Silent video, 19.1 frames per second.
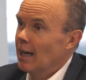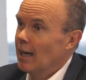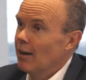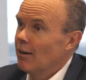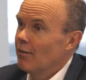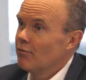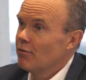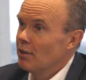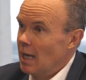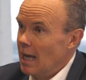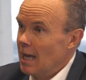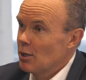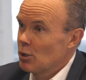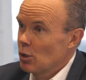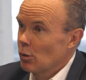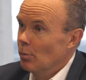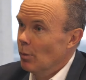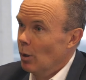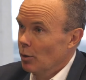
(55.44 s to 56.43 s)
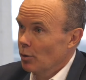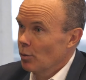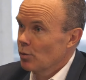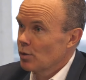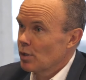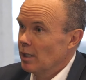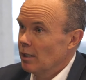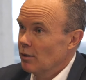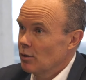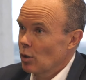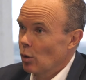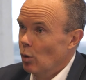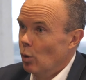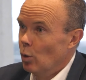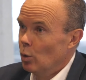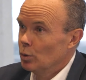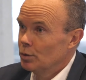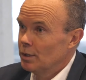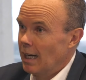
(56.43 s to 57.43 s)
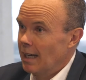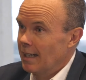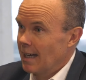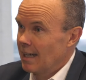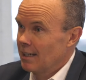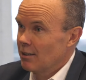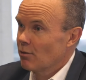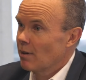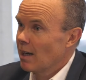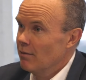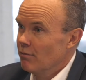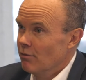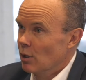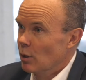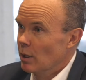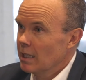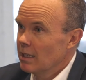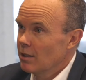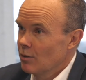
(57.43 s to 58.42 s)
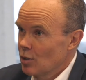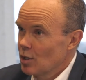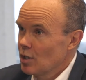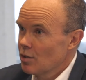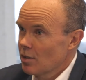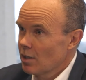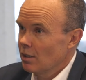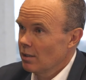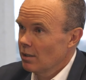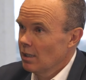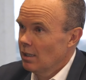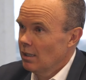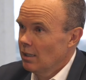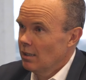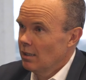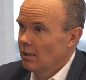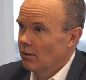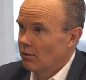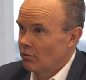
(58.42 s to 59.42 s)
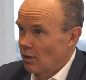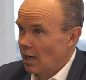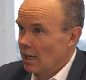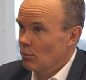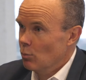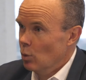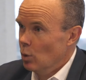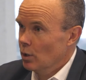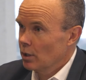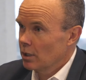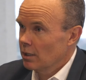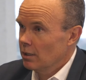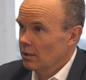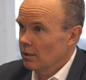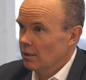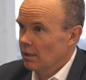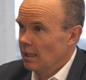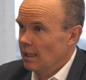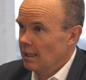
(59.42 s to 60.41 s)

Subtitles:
financial models, and it's all done under a very consistent framework and